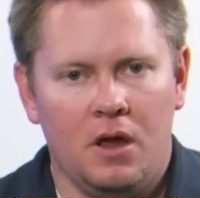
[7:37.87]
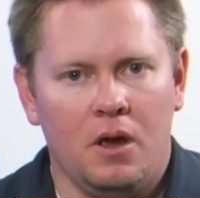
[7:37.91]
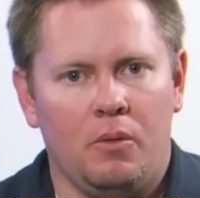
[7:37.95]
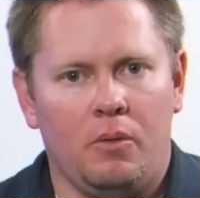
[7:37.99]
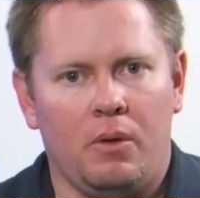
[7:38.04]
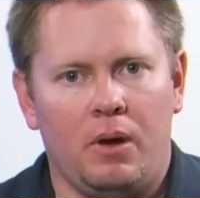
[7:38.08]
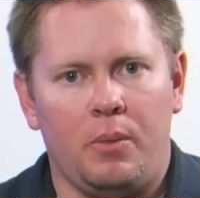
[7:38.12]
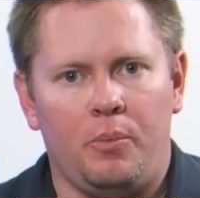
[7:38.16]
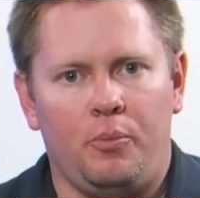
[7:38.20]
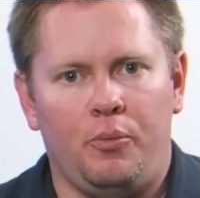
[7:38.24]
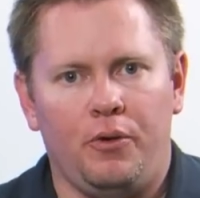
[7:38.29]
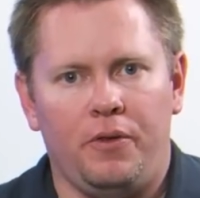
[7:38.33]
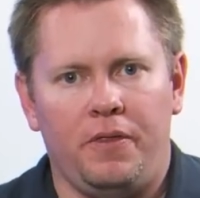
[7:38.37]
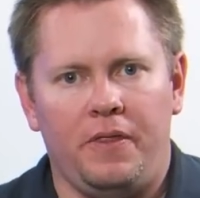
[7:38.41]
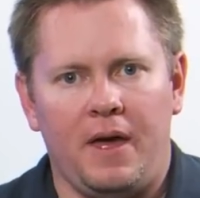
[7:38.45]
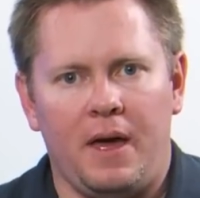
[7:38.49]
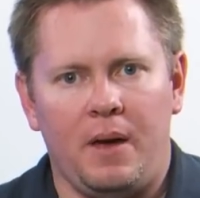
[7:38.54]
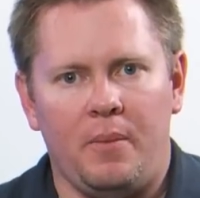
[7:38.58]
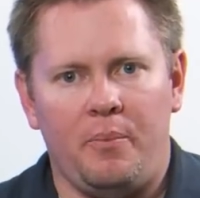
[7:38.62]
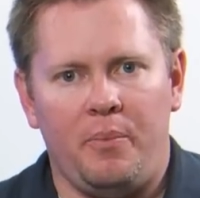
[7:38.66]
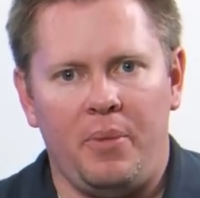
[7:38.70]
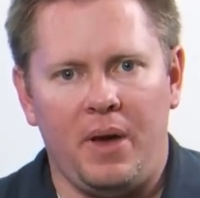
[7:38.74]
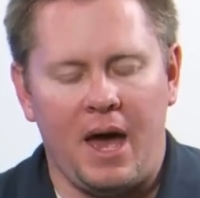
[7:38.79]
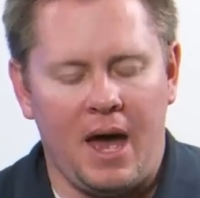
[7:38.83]
When I put
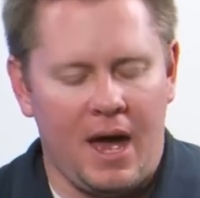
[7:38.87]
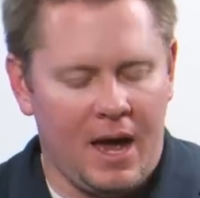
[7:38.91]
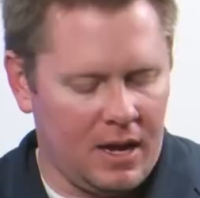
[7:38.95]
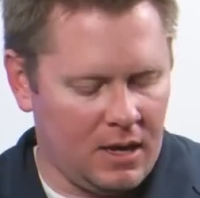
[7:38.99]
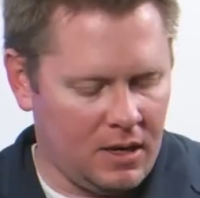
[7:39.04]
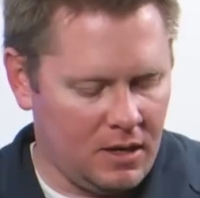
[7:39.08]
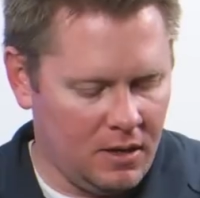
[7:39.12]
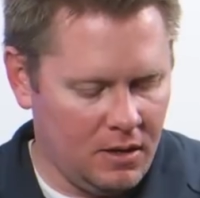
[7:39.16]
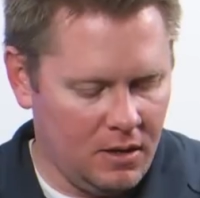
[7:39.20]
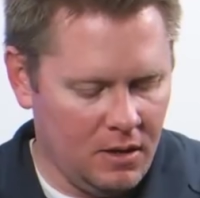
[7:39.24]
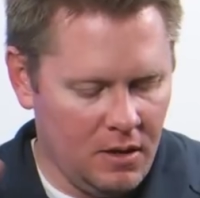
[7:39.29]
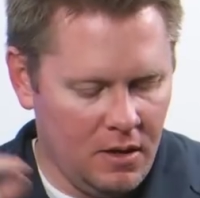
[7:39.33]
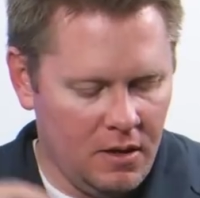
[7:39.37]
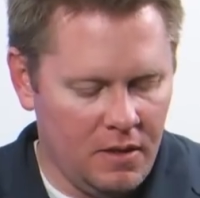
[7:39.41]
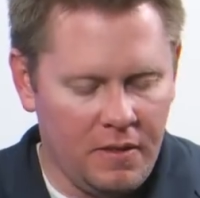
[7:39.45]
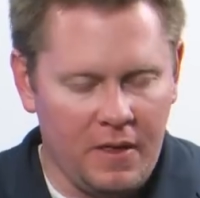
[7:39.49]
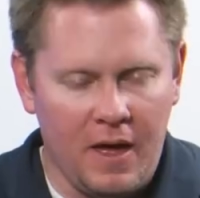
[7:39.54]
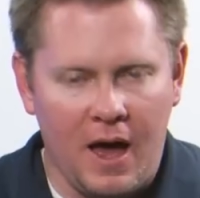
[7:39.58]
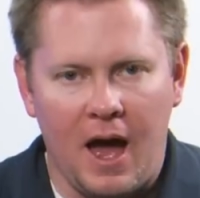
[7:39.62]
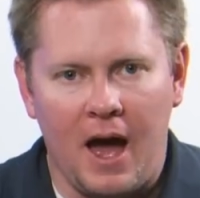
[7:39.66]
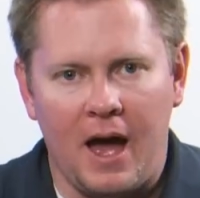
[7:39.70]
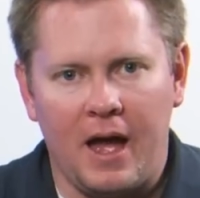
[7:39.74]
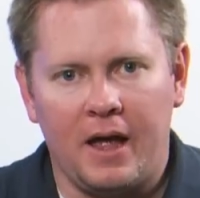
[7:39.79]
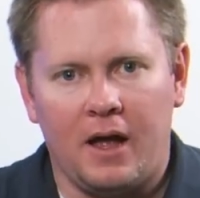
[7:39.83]
that back,
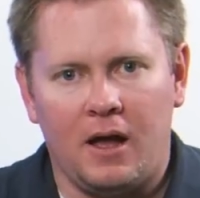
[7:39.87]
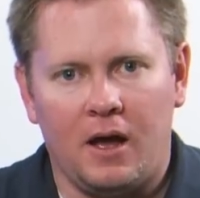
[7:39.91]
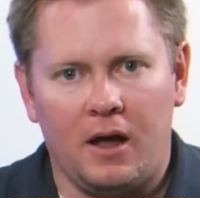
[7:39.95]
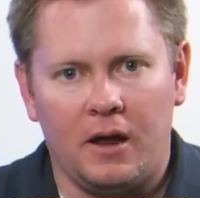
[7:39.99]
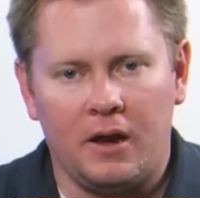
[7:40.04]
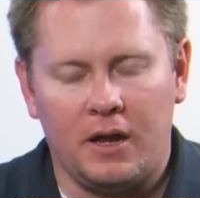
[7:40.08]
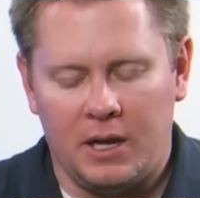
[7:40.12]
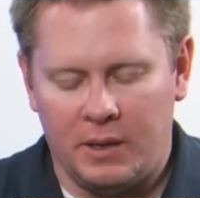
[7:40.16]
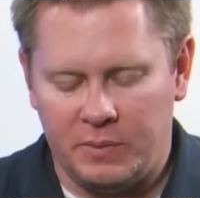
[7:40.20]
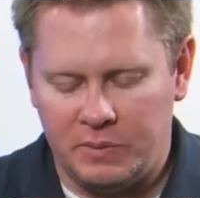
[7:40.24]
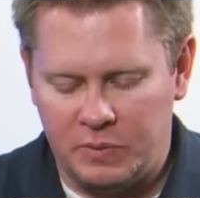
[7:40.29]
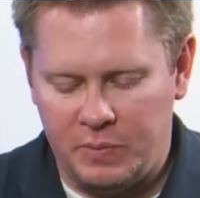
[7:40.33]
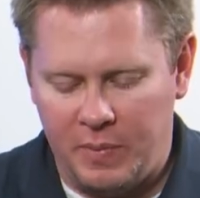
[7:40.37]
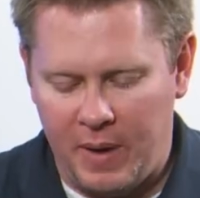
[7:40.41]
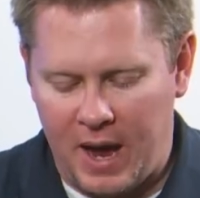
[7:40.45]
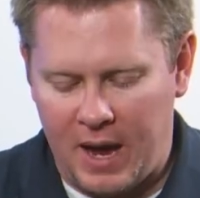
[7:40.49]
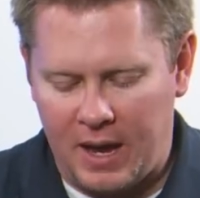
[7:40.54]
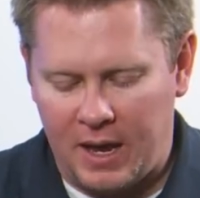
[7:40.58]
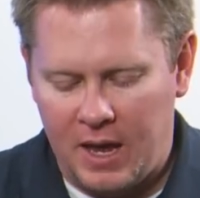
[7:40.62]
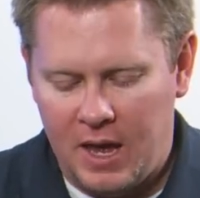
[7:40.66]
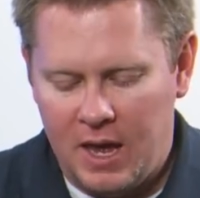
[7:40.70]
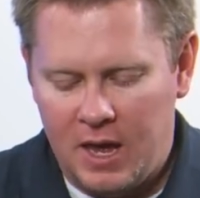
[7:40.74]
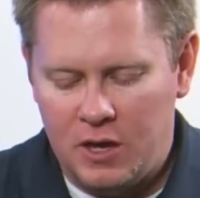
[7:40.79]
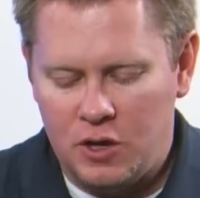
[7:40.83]
that icon comes
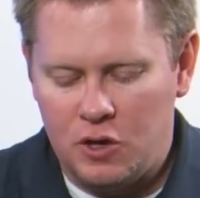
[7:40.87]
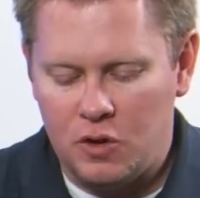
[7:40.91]
back.